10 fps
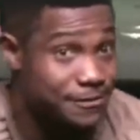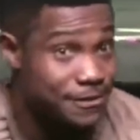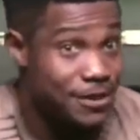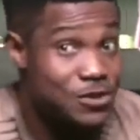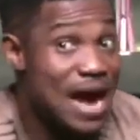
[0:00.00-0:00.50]

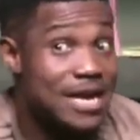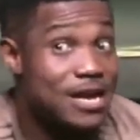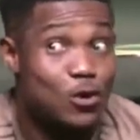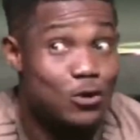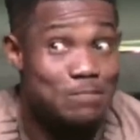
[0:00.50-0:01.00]
You are a
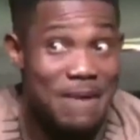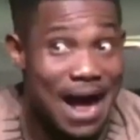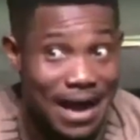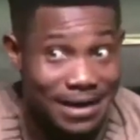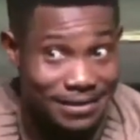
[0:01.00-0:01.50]
good
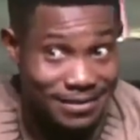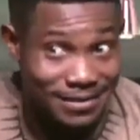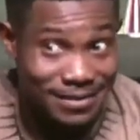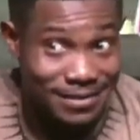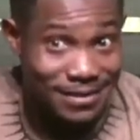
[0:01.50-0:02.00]
man.
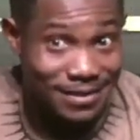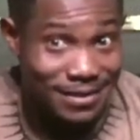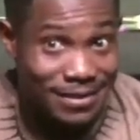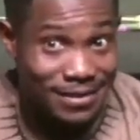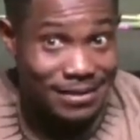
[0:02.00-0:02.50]

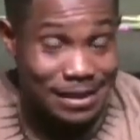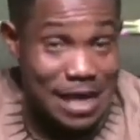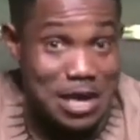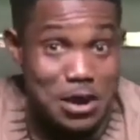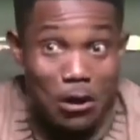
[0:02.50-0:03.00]

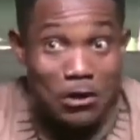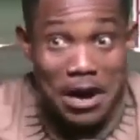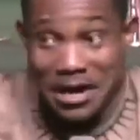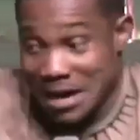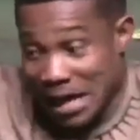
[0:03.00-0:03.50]
See, your
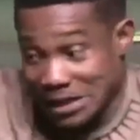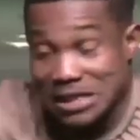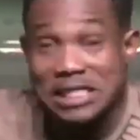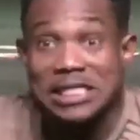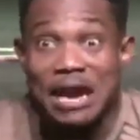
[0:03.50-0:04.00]
reign has
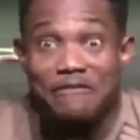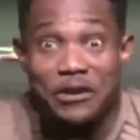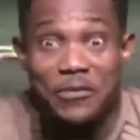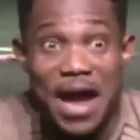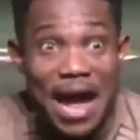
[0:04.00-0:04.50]
reached
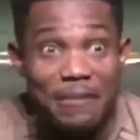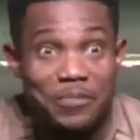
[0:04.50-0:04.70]
everywhere.